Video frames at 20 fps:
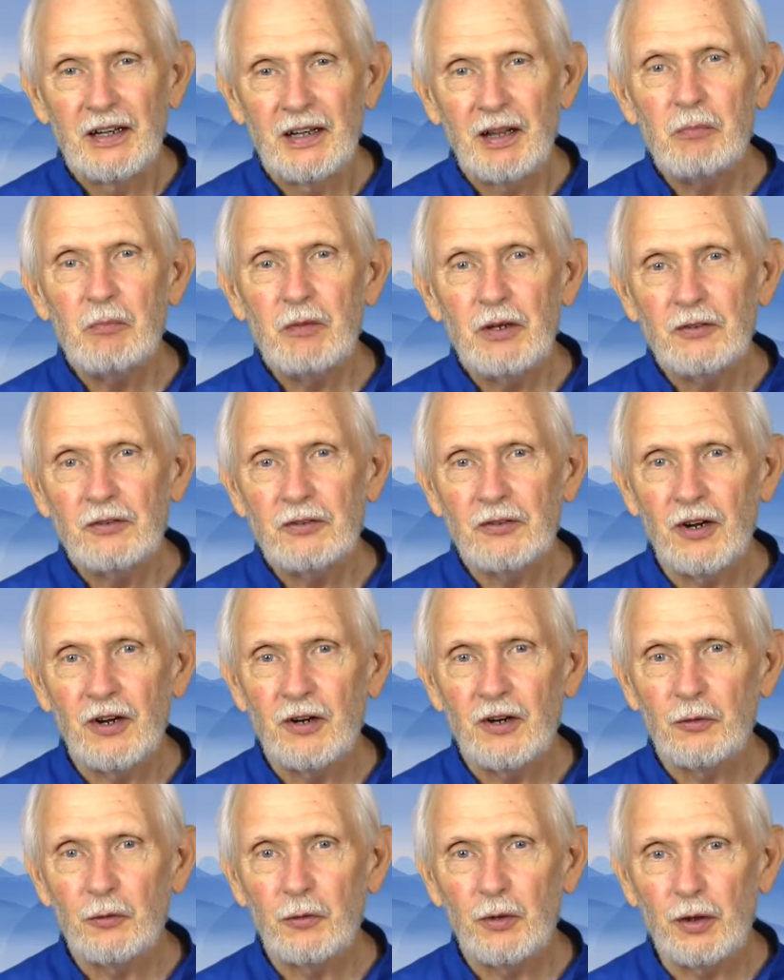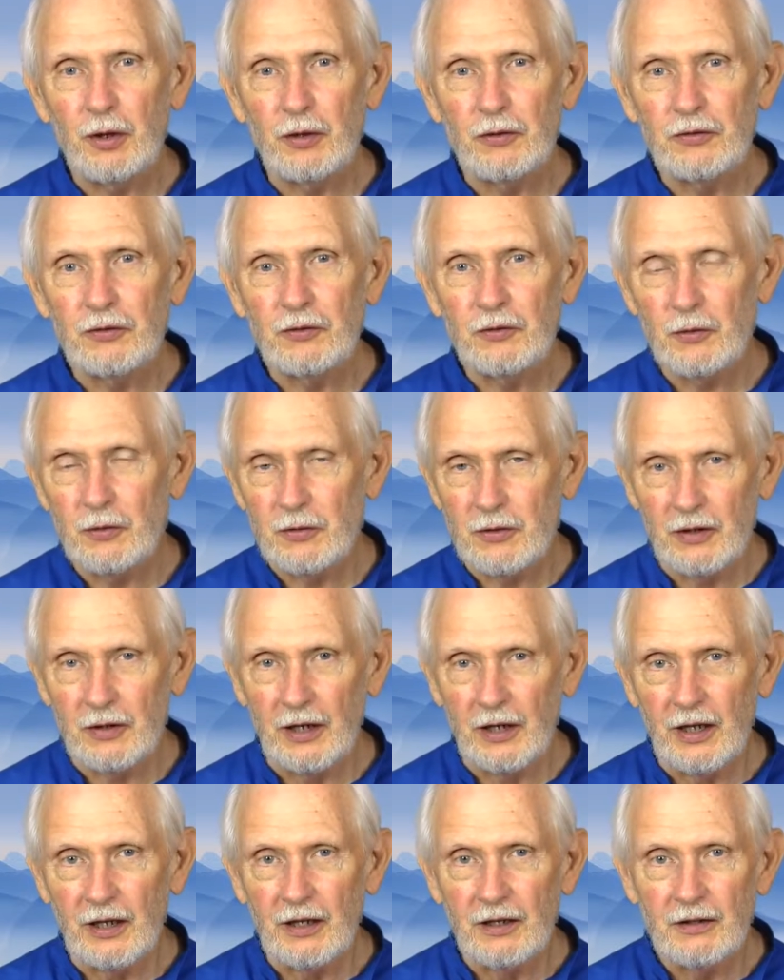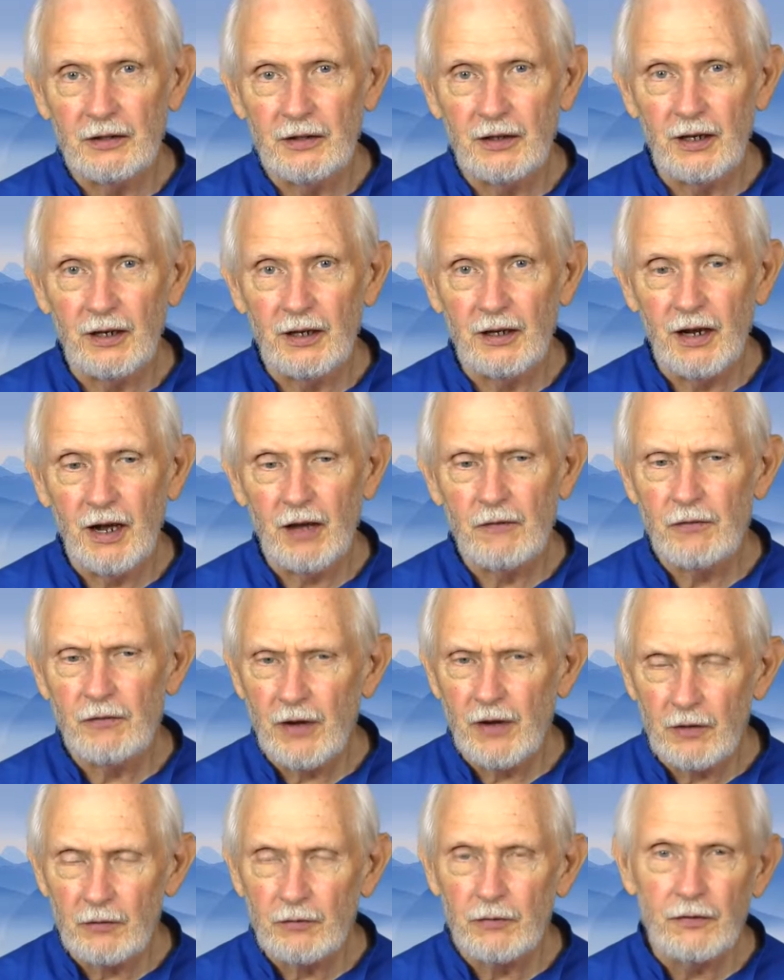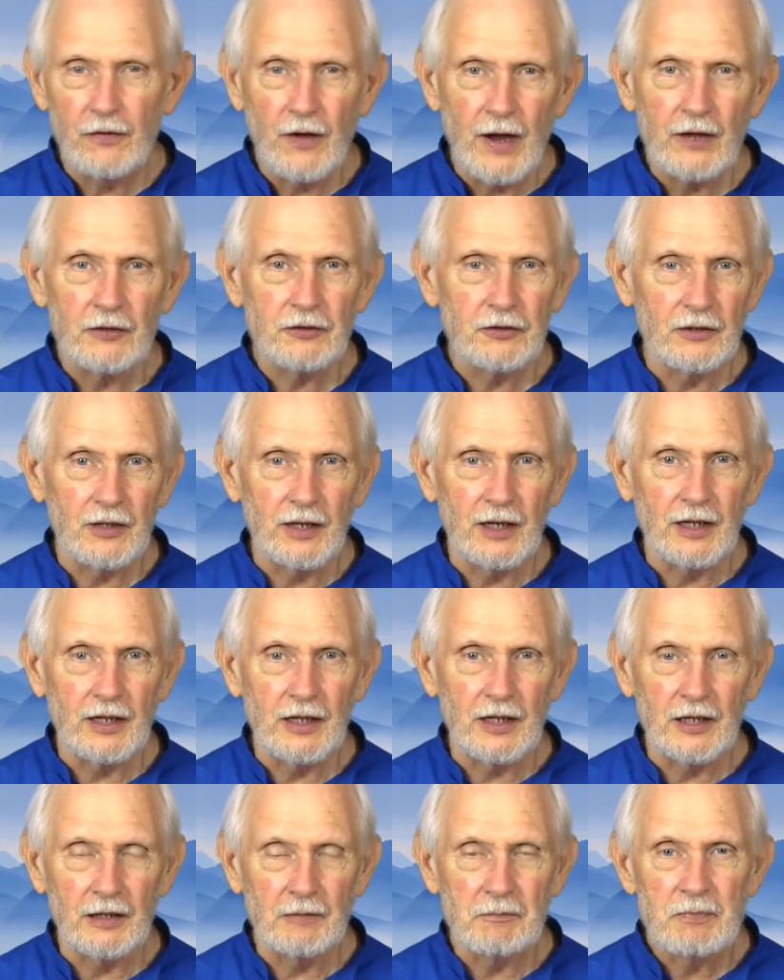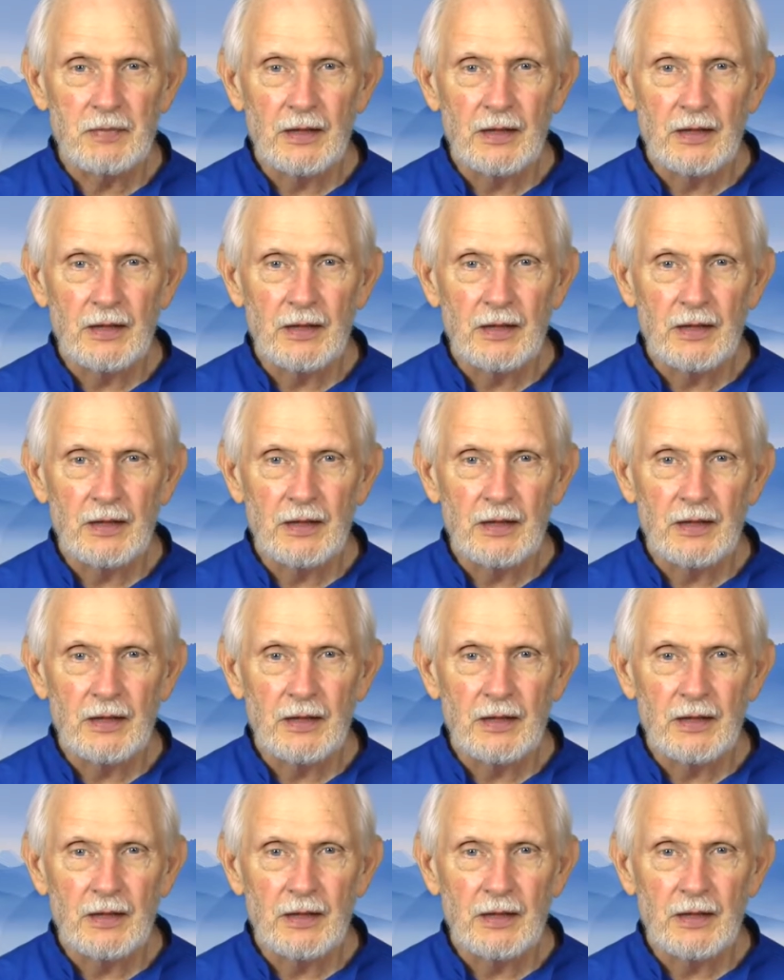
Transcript: let me start with a story that I found fascinating.